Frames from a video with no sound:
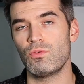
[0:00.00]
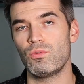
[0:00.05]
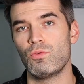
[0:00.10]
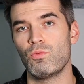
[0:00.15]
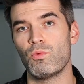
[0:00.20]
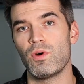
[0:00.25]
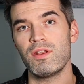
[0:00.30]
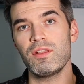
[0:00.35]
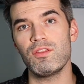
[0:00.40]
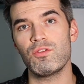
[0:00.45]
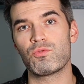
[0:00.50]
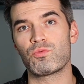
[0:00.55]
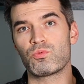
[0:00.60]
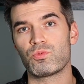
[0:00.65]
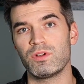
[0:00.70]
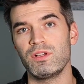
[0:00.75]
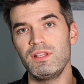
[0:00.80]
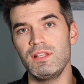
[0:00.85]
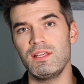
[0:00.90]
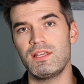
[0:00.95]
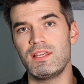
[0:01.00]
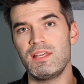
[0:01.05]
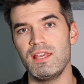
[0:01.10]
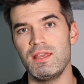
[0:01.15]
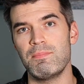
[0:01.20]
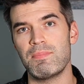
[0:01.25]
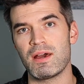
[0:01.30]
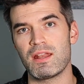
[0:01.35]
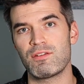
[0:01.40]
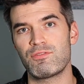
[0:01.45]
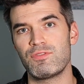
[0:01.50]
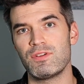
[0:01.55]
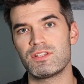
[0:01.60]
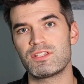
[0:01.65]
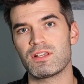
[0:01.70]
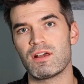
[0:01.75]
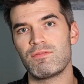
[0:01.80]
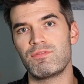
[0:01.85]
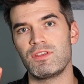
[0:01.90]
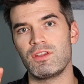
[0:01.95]
One of the really key benefits
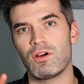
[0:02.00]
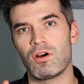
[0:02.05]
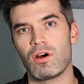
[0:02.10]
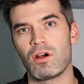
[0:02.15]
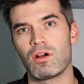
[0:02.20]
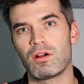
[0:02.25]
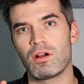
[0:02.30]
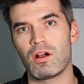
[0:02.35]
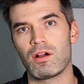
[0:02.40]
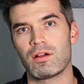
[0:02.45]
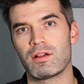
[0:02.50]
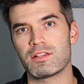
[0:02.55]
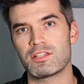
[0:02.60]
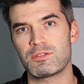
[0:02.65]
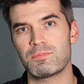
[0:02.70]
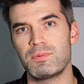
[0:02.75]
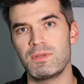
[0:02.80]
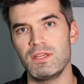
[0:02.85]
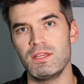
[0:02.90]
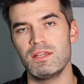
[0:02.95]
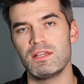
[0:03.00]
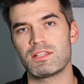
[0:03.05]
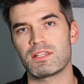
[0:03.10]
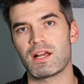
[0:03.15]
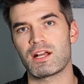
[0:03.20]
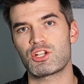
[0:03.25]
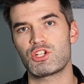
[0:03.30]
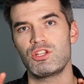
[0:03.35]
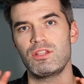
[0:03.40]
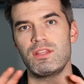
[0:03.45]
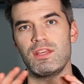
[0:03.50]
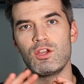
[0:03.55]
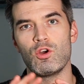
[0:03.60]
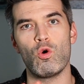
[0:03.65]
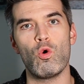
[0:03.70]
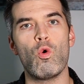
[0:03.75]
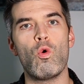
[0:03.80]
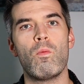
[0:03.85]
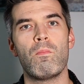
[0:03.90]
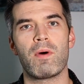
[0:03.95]
of the RRSP is actually the
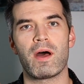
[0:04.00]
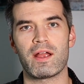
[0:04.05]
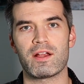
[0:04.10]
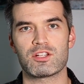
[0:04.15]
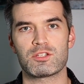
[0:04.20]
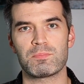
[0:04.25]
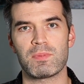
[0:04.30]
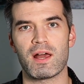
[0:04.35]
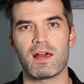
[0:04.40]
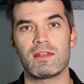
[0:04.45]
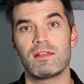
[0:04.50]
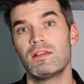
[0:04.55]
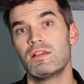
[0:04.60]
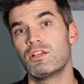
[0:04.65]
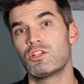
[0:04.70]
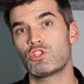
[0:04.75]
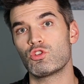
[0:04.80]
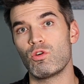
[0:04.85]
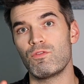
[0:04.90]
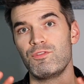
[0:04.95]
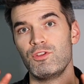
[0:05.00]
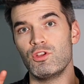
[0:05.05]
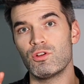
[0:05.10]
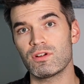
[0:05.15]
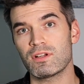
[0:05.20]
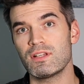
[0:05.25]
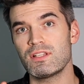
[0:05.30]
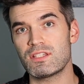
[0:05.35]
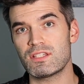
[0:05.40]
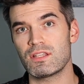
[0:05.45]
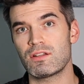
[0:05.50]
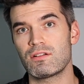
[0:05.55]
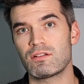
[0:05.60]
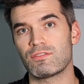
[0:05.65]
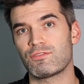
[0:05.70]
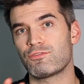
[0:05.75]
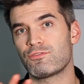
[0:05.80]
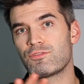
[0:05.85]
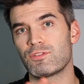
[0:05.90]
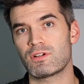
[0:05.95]
homebuyer's plan. So if you're considered a
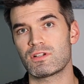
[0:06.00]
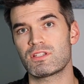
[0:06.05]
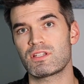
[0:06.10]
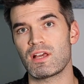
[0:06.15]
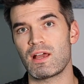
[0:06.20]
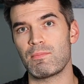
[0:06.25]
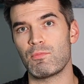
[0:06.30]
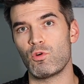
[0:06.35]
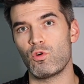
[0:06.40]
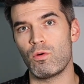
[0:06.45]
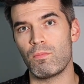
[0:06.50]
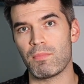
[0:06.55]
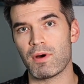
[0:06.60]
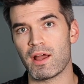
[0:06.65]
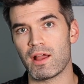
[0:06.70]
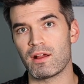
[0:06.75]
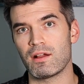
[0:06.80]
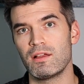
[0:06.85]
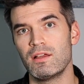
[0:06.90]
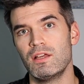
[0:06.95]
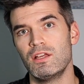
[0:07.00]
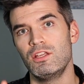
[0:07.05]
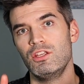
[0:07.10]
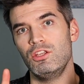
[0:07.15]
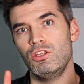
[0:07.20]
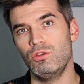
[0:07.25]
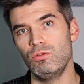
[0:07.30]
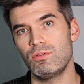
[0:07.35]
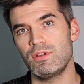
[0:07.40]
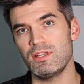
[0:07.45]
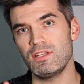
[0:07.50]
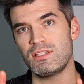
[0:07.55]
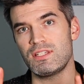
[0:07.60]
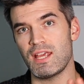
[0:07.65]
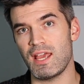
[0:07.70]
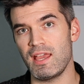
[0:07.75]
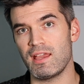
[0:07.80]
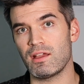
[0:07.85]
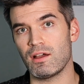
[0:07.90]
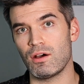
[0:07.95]
first-time homebuyer, you can
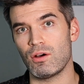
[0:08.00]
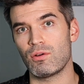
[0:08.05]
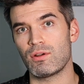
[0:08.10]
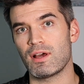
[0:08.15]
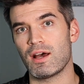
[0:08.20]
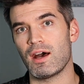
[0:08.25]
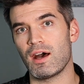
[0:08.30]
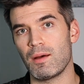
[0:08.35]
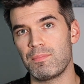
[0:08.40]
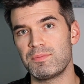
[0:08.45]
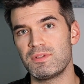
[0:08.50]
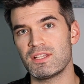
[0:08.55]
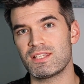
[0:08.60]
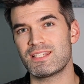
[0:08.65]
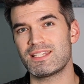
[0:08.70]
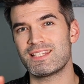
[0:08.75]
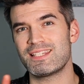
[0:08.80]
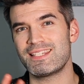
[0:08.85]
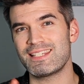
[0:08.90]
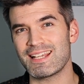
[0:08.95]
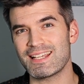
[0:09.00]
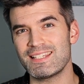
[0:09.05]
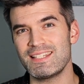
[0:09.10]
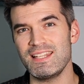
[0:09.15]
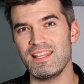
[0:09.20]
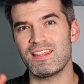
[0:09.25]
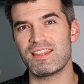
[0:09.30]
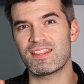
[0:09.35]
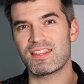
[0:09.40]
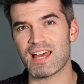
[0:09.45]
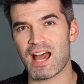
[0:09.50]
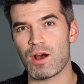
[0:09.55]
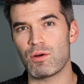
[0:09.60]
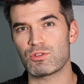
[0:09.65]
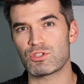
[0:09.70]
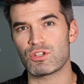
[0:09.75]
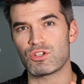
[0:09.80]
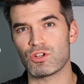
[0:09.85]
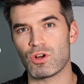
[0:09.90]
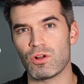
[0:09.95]
take out up to
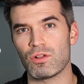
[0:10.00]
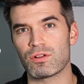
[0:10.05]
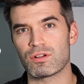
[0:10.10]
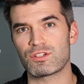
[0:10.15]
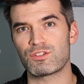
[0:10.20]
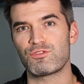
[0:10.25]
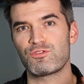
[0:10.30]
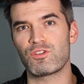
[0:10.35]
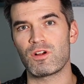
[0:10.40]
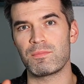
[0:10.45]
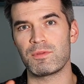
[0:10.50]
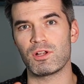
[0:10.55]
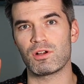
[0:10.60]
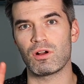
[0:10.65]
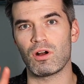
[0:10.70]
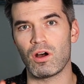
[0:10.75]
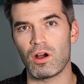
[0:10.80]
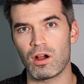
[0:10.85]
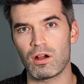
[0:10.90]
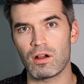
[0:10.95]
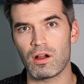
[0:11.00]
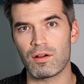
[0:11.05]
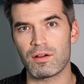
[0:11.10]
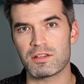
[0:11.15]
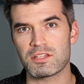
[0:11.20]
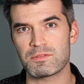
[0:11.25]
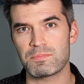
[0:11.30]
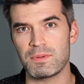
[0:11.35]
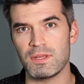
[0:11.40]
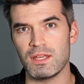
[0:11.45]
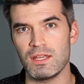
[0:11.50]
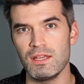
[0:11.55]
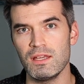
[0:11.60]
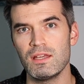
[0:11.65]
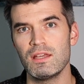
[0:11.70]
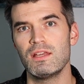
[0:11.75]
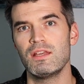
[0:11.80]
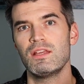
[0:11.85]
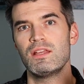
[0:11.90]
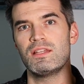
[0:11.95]
$60,000 from your RRSP
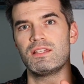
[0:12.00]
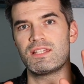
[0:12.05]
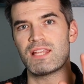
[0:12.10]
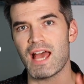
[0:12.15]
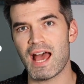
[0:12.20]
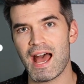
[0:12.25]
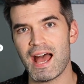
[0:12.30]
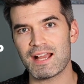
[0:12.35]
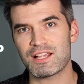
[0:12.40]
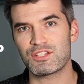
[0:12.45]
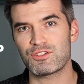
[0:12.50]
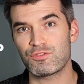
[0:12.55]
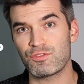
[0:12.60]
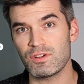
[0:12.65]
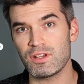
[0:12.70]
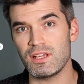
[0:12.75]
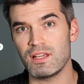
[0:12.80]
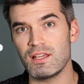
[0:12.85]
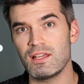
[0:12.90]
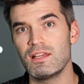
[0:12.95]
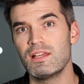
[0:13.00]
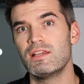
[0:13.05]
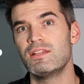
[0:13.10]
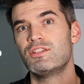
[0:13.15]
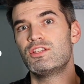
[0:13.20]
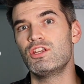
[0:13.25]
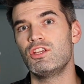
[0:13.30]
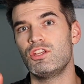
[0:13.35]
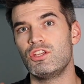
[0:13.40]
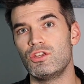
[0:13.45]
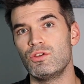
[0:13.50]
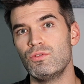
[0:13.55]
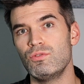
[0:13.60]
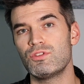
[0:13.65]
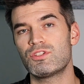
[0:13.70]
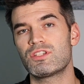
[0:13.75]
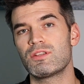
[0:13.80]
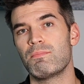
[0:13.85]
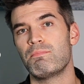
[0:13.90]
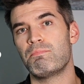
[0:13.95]
tax-free to
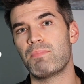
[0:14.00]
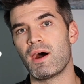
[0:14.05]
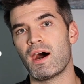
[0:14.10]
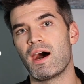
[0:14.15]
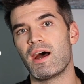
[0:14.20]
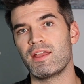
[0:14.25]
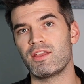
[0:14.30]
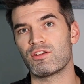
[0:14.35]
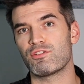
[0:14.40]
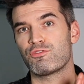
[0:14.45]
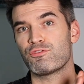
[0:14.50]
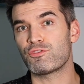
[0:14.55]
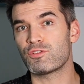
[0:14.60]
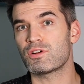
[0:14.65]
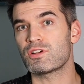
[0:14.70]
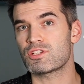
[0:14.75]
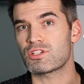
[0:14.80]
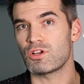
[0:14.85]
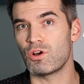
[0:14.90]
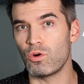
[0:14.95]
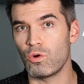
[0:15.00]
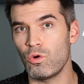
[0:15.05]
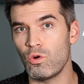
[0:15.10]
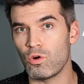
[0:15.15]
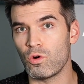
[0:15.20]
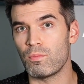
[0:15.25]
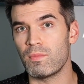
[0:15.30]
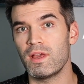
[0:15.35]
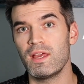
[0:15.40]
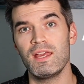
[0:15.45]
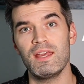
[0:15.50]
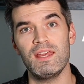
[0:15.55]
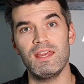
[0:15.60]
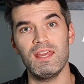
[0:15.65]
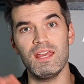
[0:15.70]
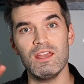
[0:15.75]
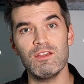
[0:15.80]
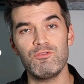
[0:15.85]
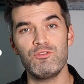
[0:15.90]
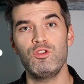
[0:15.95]
use to buy your first home
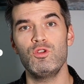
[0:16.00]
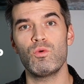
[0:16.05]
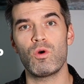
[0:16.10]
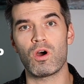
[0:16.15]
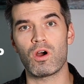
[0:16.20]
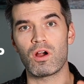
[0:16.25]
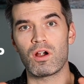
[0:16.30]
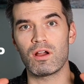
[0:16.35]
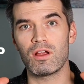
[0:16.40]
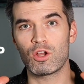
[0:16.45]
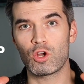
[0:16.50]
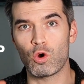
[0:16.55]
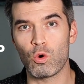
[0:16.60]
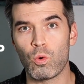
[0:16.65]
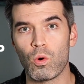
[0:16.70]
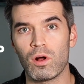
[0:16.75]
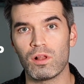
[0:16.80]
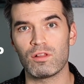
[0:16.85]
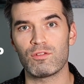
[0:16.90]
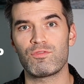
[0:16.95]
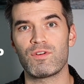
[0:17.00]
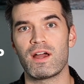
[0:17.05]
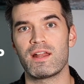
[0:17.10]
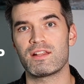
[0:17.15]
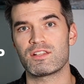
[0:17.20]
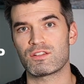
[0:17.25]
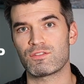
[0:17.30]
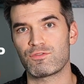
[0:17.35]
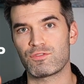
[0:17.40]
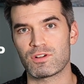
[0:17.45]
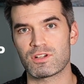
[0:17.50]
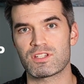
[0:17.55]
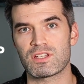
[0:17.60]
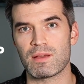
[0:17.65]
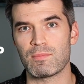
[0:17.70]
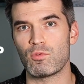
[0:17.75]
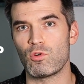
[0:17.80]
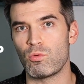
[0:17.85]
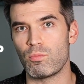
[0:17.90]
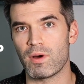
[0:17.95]
if you are qualified as a
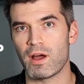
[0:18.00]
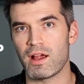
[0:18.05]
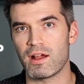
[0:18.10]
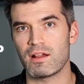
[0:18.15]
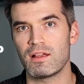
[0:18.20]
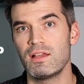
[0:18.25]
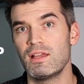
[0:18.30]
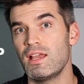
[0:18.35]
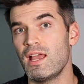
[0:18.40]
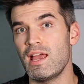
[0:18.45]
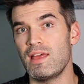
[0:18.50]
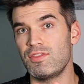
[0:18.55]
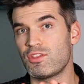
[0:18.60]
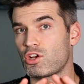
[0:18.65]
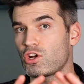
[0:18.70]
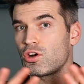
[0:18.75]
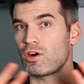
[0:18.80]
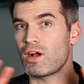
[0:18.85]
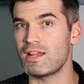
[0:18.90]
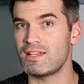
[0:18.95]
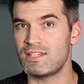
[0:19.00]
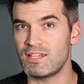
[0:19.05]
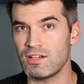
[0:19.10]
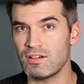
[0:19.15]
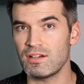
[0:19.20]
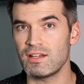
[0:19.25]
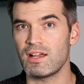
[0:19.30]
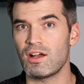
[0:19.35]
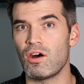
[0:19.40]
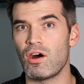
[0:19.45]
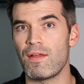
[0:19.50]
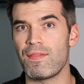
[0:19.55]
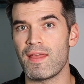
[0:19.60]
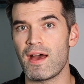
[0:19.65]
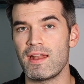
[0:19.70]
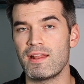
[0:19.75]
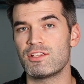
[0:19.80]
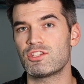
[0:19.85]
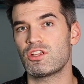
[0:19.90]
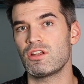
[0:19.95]
first-time homebuyer. And the criteria on
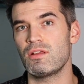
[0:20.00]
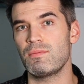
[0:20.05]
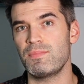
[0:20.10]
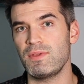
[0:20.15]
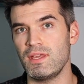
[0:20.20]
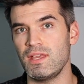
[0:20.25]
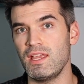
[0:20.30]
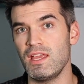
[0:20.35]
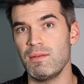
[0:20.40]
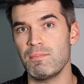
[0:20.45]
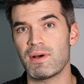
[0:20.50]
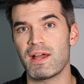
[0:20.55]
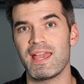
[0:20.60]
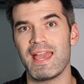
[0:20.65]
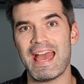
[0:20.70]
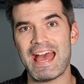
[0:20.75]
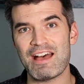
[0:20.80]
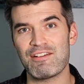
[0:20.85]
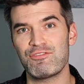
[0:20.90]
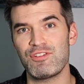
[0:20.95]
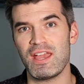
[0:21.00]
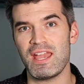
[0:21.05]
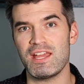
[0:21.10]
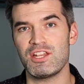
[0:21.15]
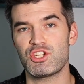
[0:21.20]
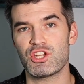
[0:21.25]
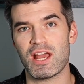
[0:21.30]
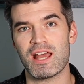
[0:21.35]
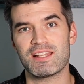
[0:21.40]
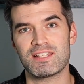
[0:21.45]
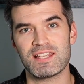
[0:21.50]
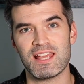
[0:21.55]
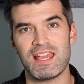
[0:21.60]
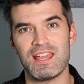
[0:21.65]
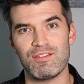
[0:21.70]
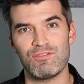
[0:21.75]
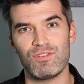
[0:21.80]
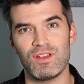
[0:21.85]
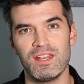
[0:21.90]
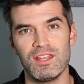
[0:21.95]
that is going to be in my
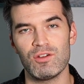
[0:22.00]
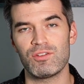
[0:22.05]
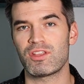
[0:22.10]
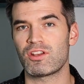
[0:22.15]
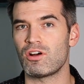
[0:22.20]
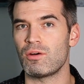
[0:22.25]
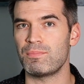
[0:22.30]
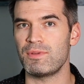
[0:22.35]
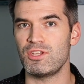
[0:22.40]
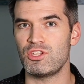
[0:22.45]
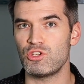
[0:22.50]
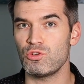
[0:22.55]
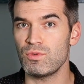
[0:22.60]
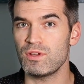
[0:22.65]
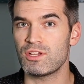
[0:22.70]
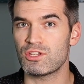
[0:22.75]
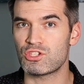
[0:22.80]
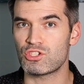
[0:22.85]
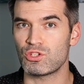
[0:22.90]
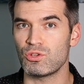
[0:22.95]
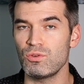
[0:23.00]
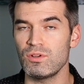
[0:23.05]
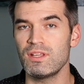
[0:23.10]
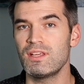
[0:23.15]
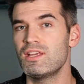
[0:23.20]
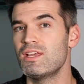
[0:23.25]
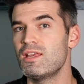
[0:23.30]
FHSA video that I'll be doing soon.